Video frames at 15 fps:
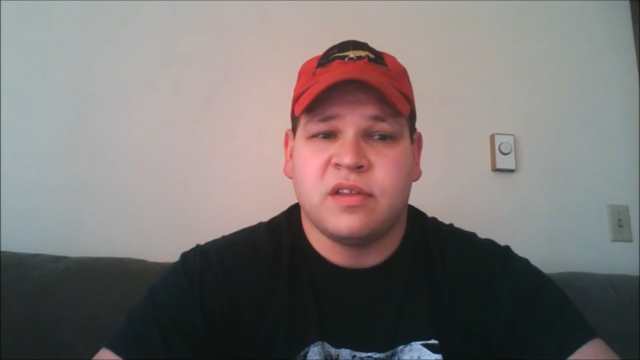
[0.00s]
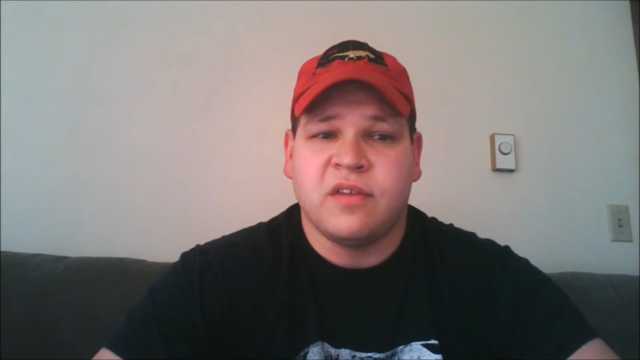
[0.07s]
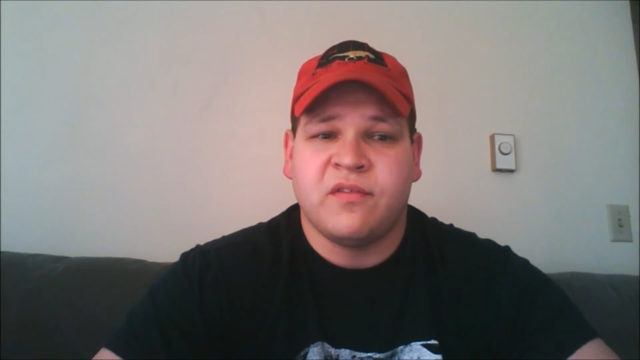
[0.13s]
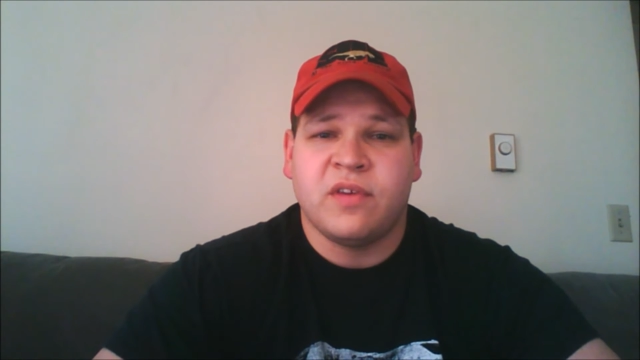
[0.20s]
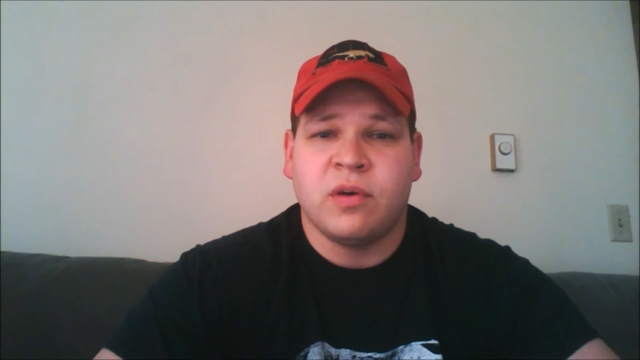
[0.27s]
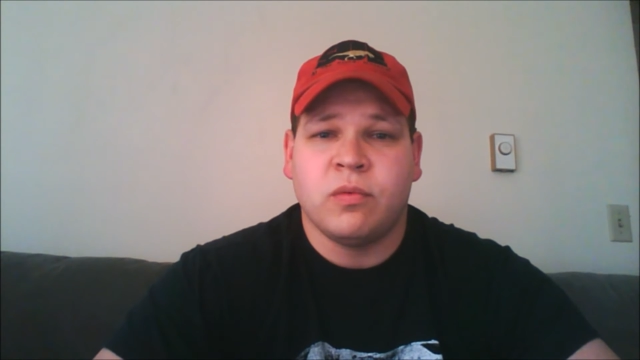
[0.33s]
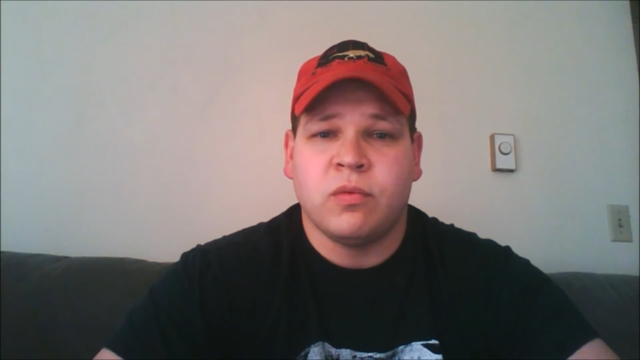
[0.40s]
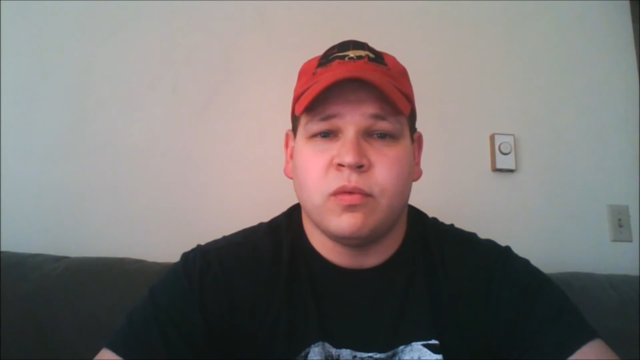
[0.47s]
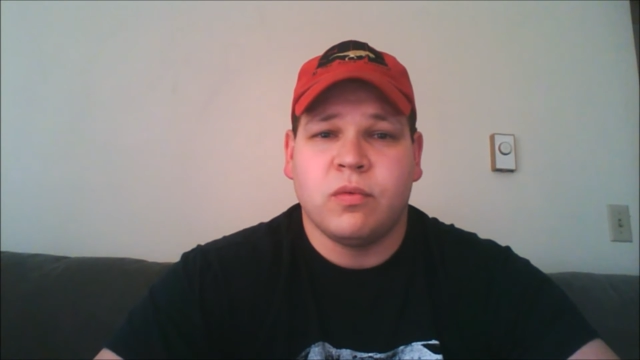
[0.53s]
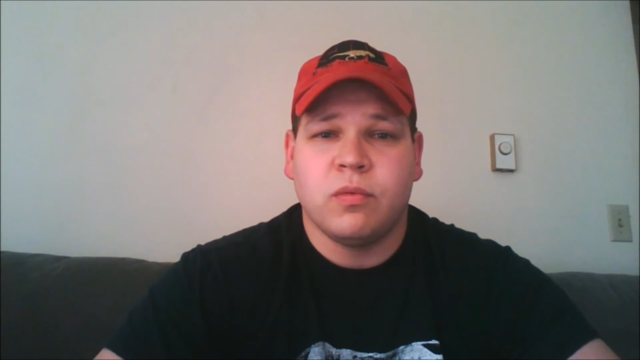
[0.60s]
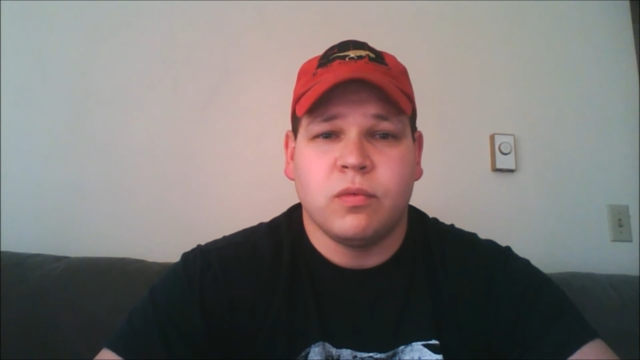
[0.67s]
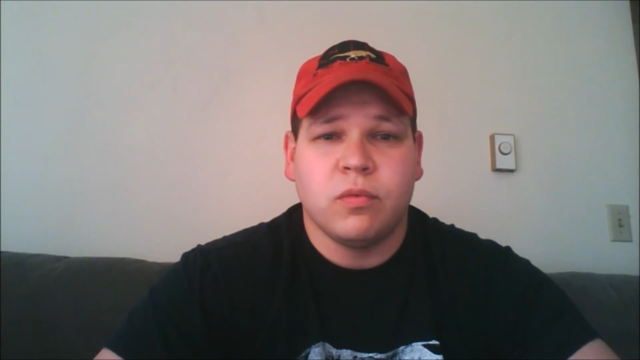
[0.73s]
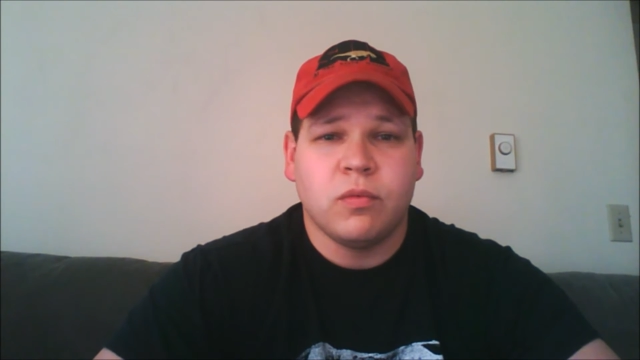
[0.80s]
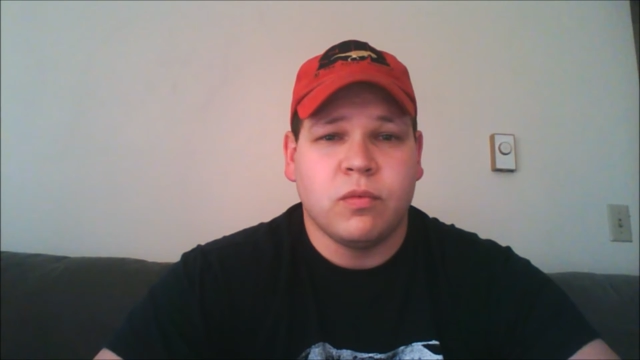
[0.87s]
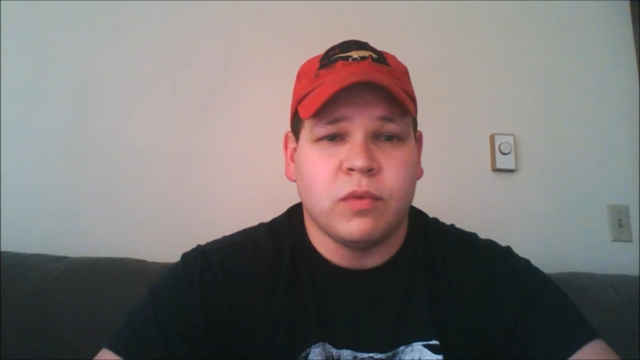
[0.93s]
different
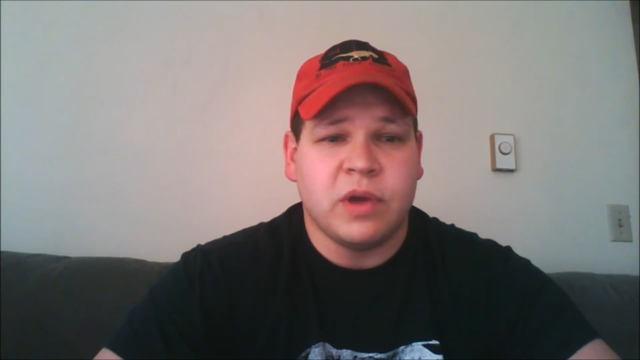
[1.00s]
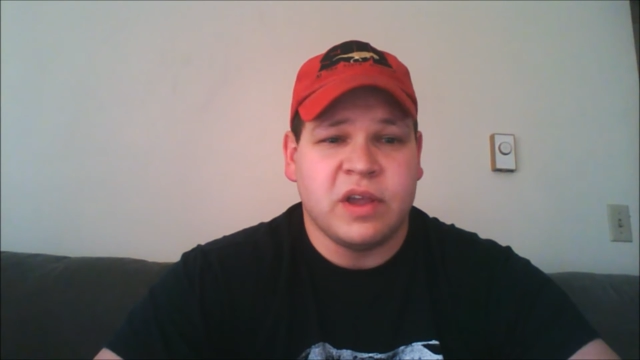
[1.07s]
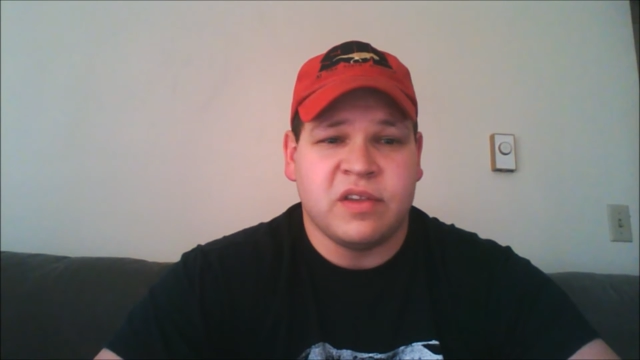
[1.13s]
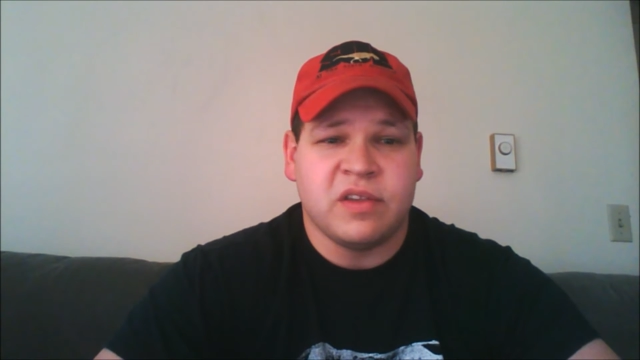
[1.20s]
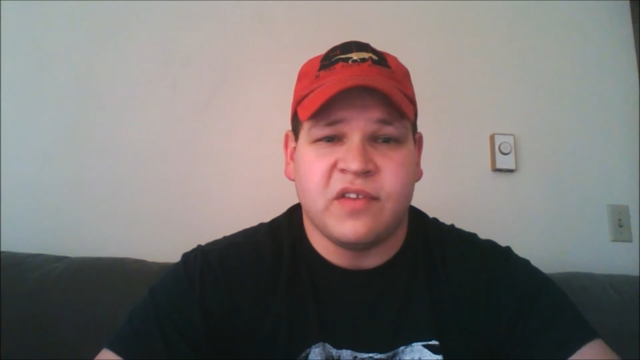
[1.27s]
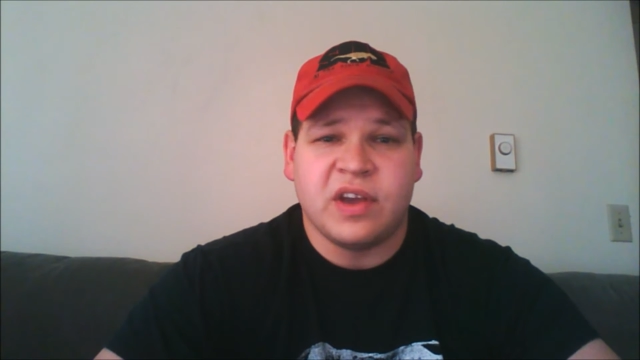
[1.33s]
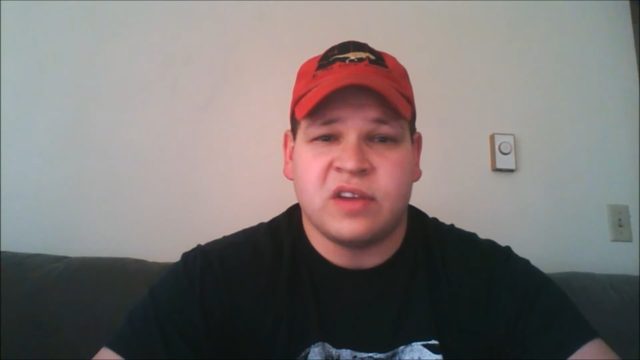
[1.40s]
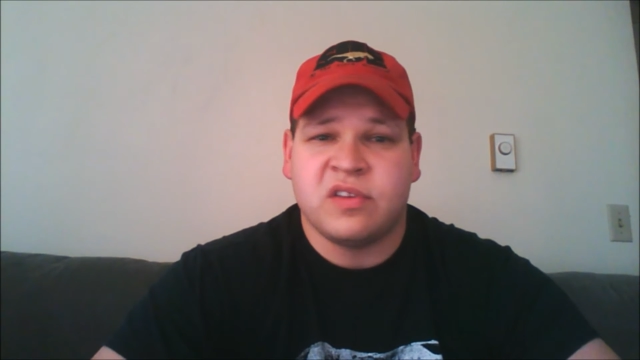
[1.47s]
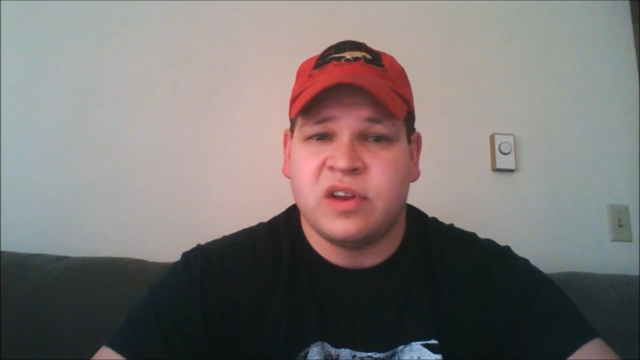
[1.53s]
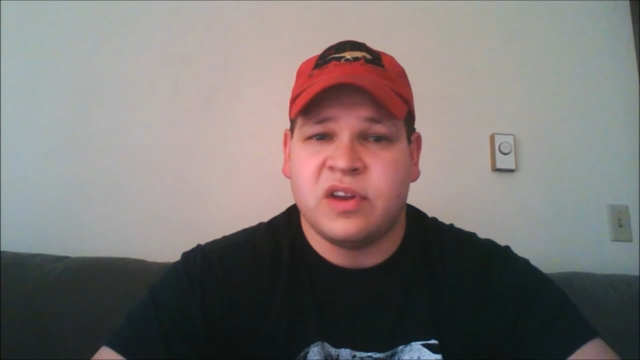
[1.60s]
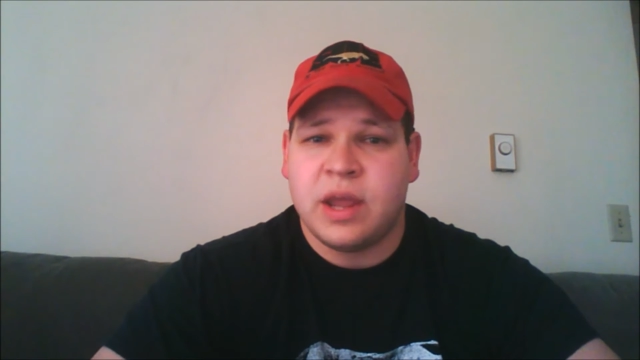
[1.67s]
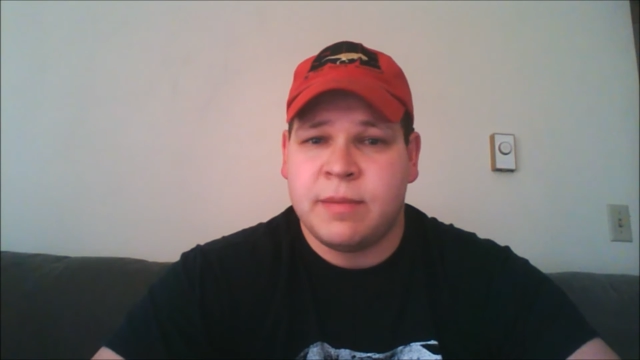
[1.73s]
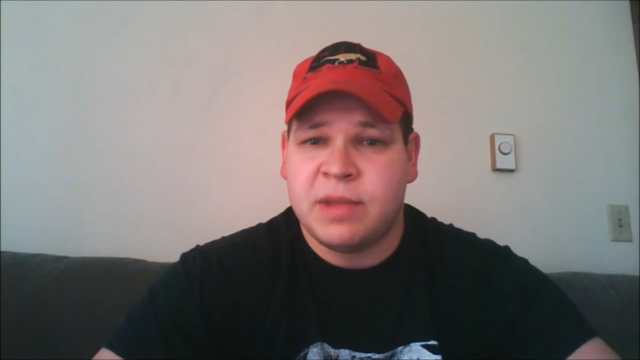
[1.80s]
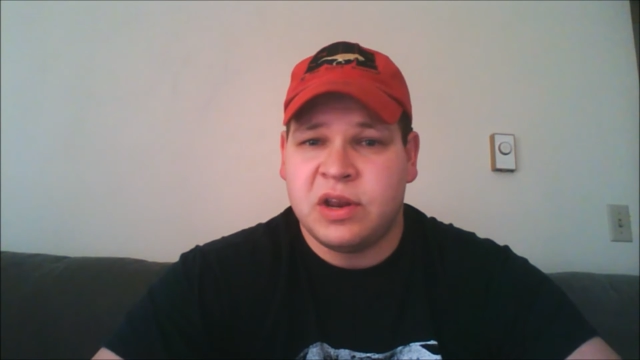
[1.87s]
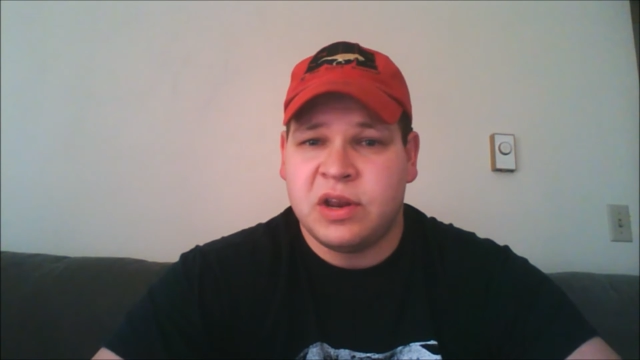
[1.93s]
ways of
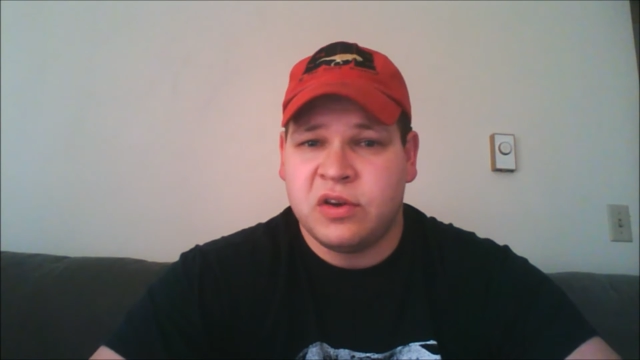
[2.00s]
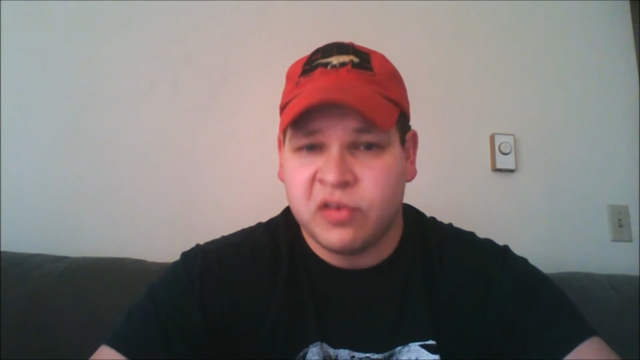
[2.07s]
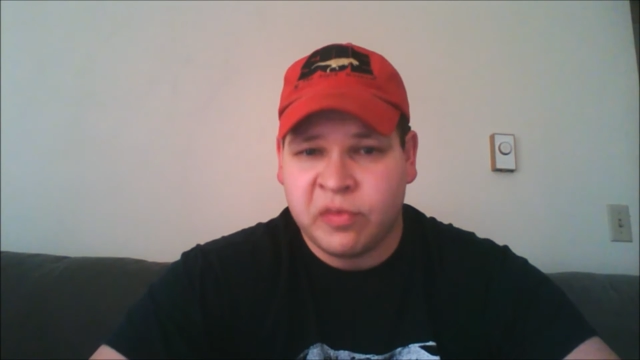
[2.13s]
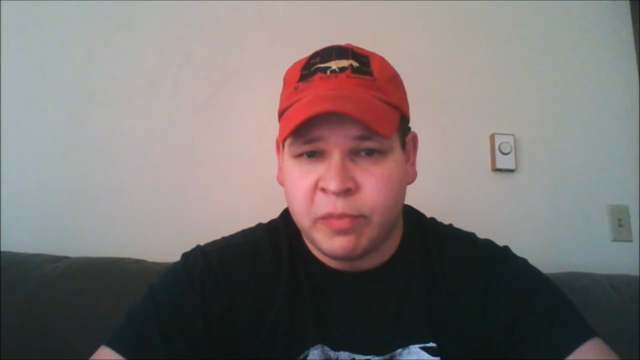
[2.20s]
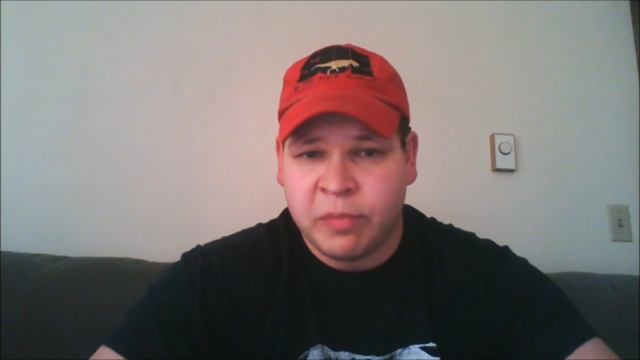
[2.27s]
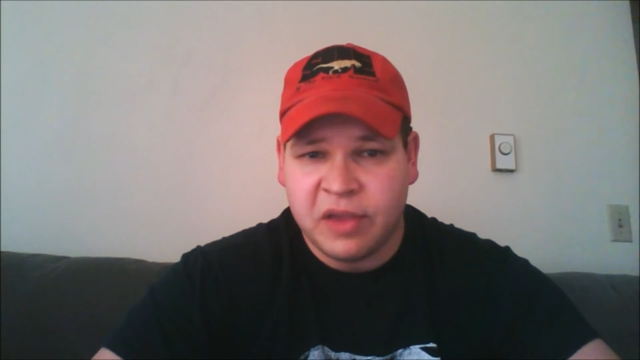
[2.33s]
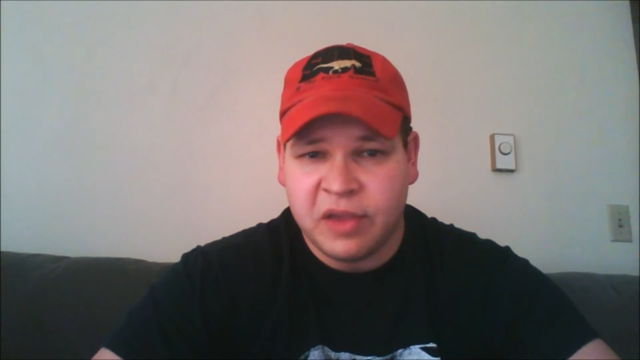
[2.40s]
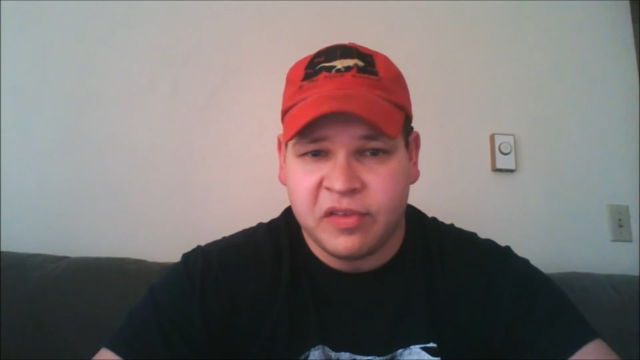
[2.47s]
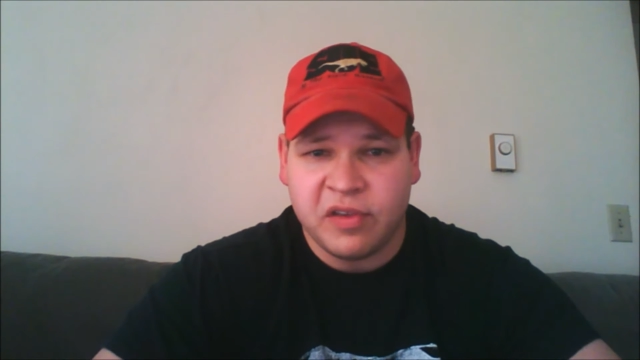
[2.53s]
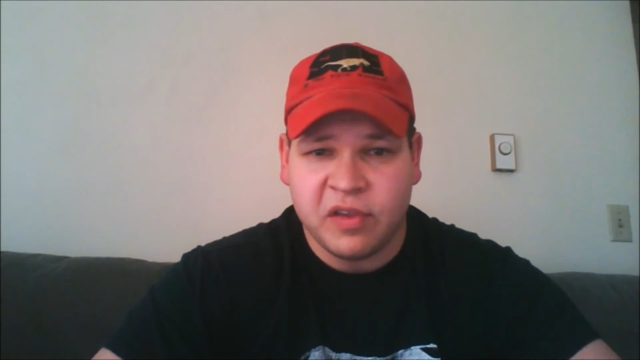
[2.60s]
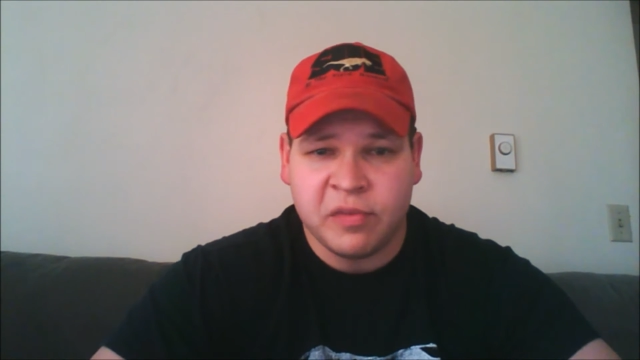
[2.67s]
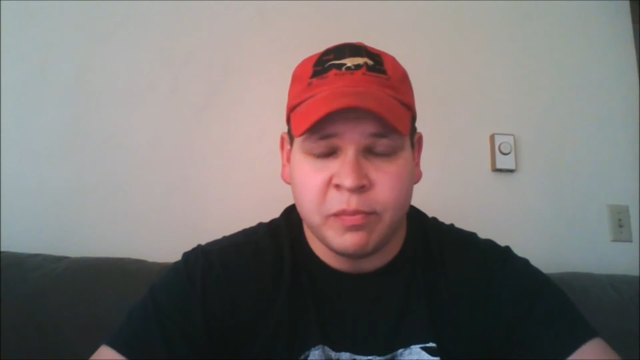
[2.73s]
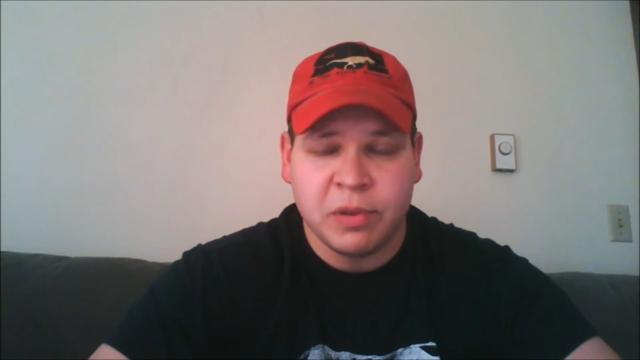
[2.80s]
actually naming new species.